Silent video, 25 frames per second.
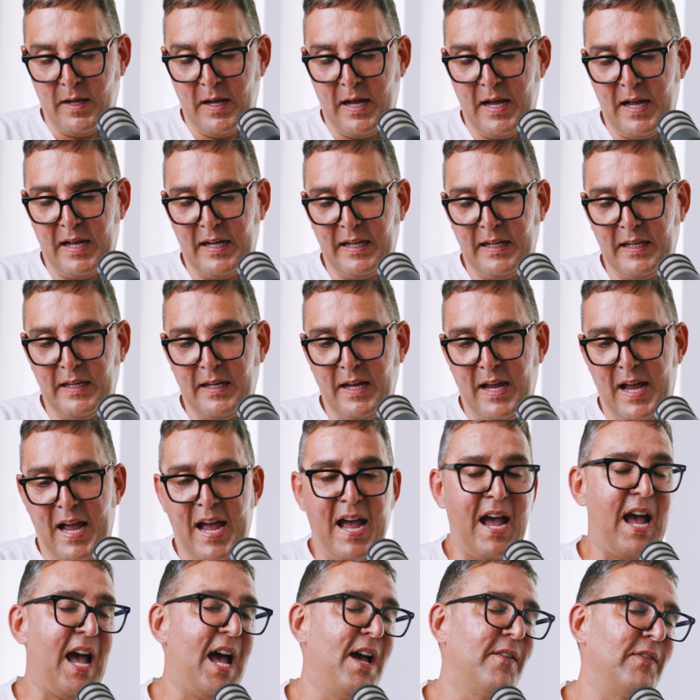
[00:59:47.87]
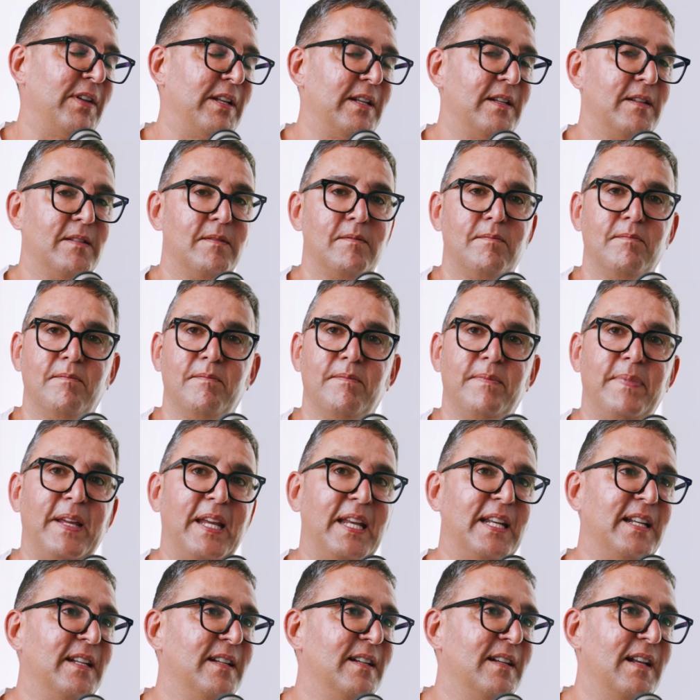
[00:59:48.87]
I haven't
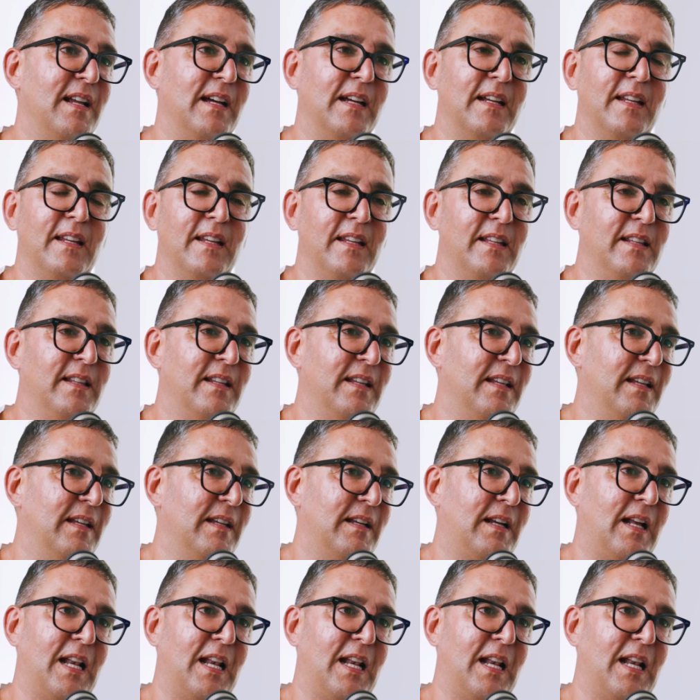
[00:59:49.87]
been like in the